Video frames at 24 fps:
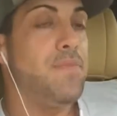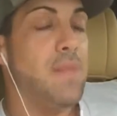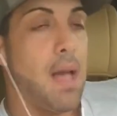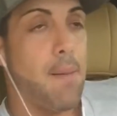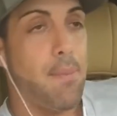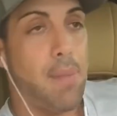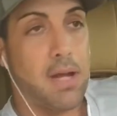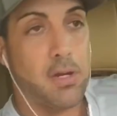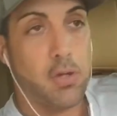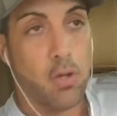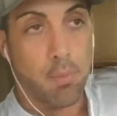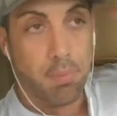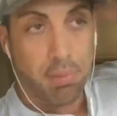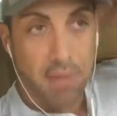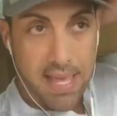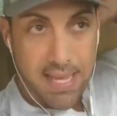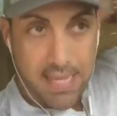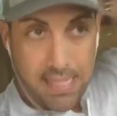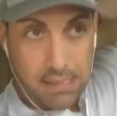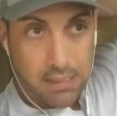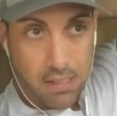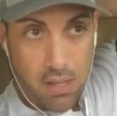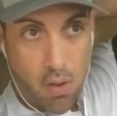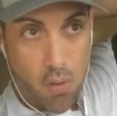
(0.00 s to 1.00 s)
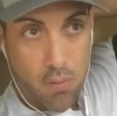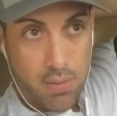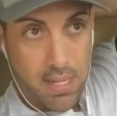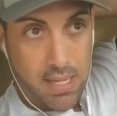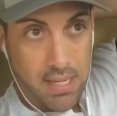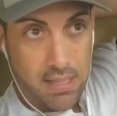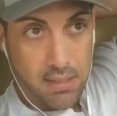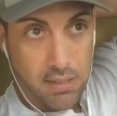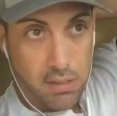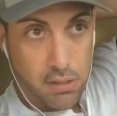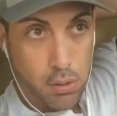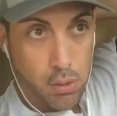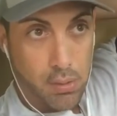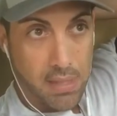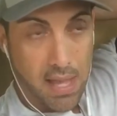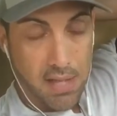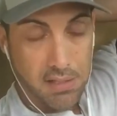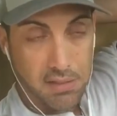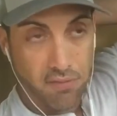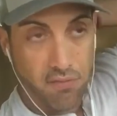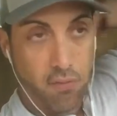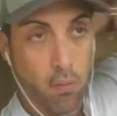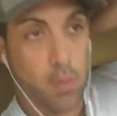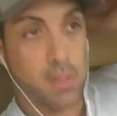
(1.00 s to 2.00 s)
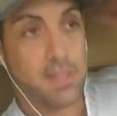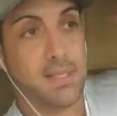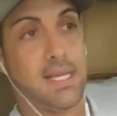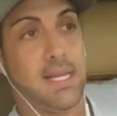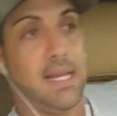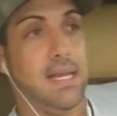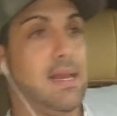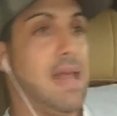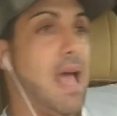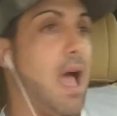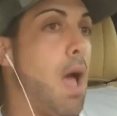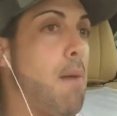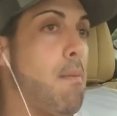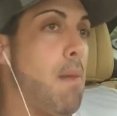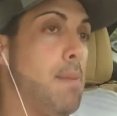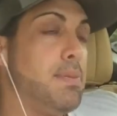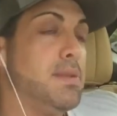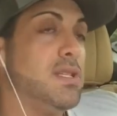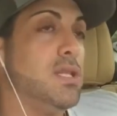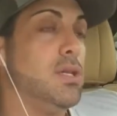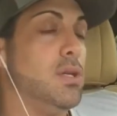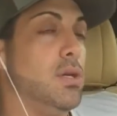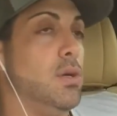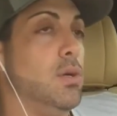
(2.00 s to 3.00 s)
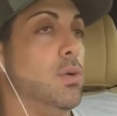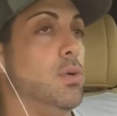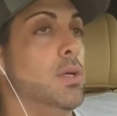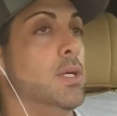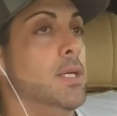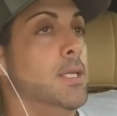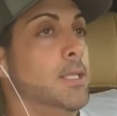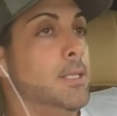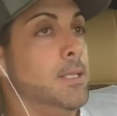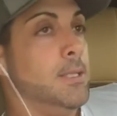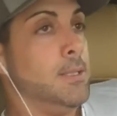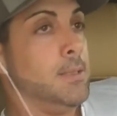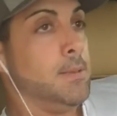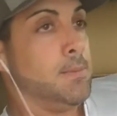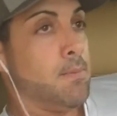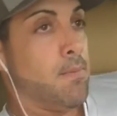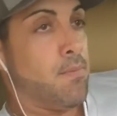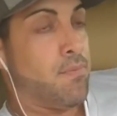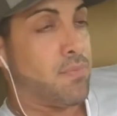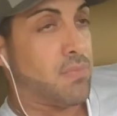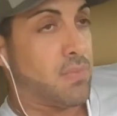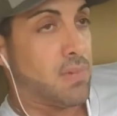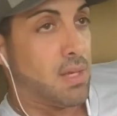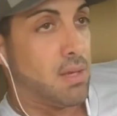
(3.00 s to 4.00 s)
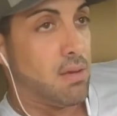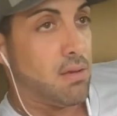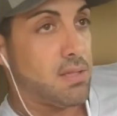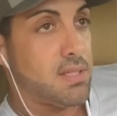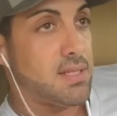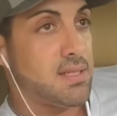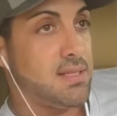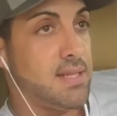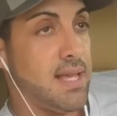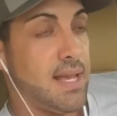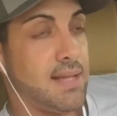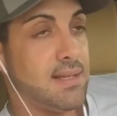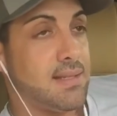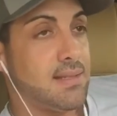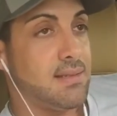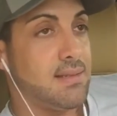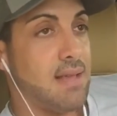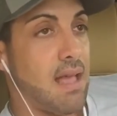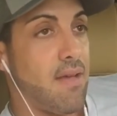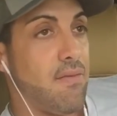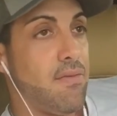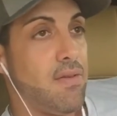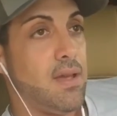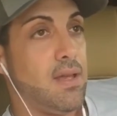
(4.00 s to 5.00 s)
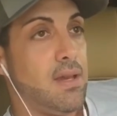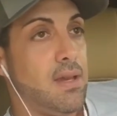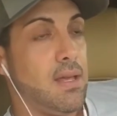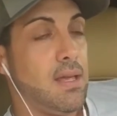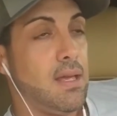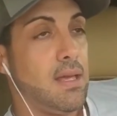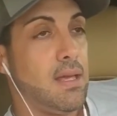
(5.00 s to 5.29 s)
I do a blanket loan in 2014. Now I'm up to 6, 7,